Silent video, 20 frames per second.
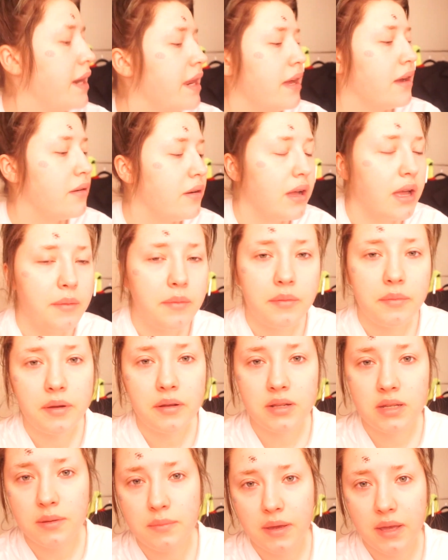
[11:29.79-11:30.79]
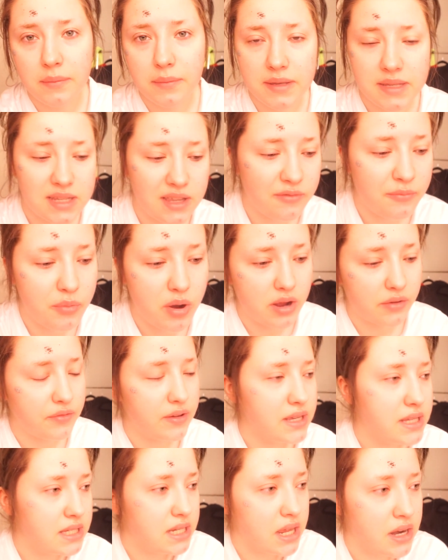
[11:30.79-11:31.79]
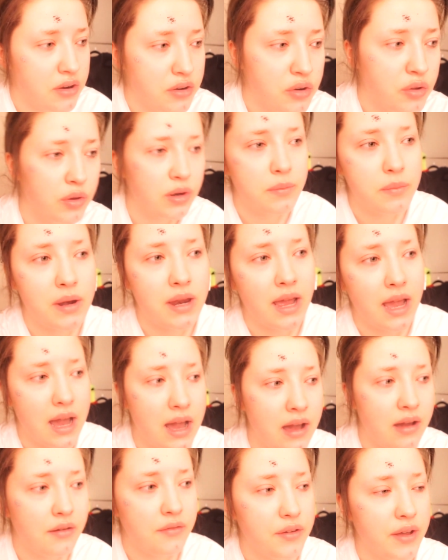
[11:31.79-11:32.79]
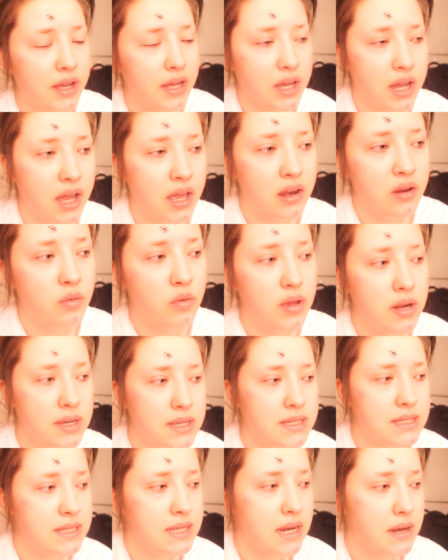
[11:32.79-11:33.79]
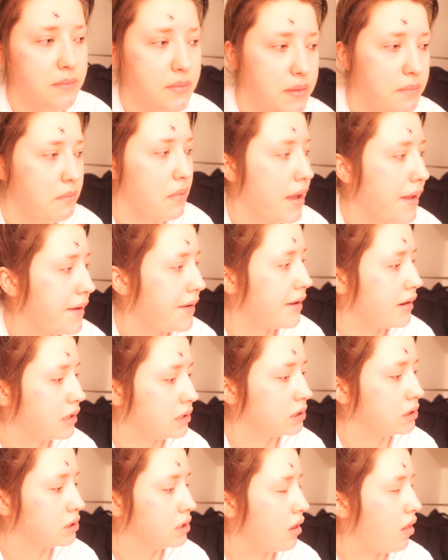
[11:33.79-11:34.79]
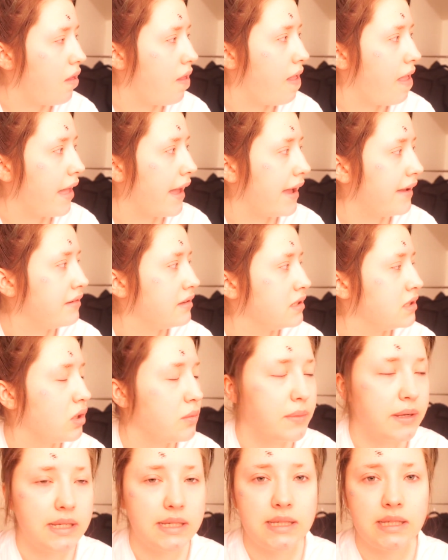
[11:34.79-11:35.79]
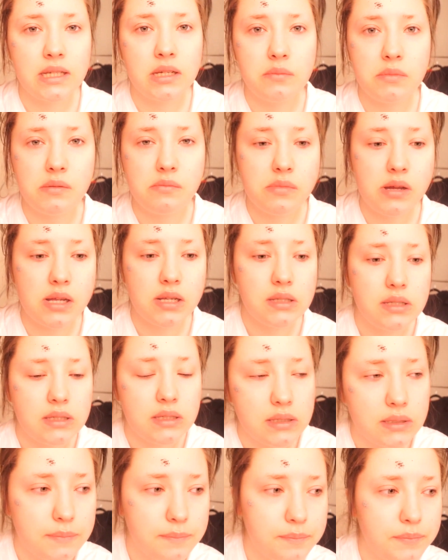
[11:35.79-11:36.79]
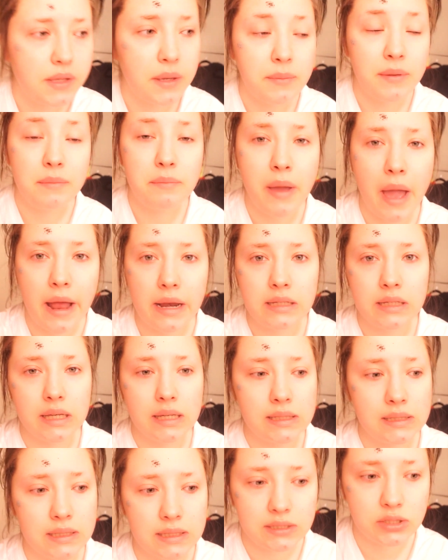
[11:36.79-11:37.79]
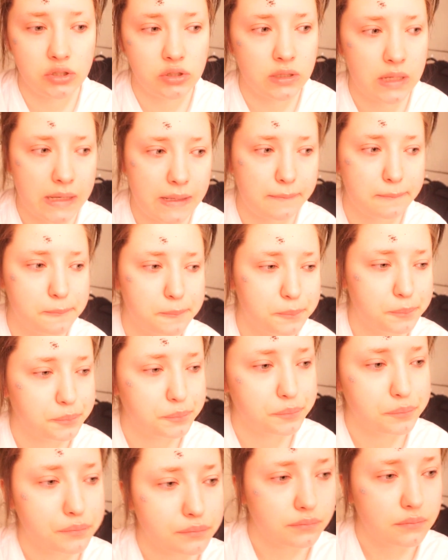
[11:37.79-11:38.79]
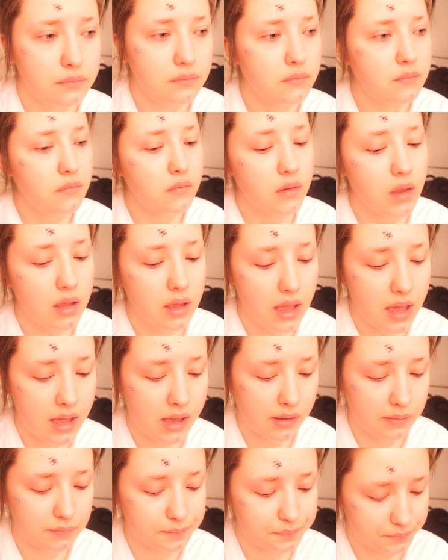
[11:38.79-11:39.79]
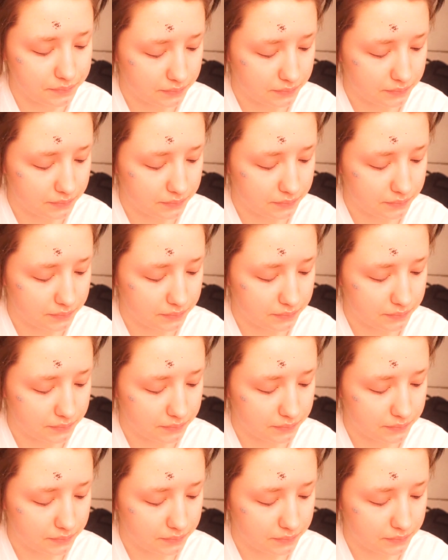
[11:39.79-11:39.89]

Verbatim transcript: now, I'm about to make myself breakfast. I don't know what I'm going to have. I kind of want a cinnamon bun. I have so many cinnamon buns. I made pancakes yesterday. Um,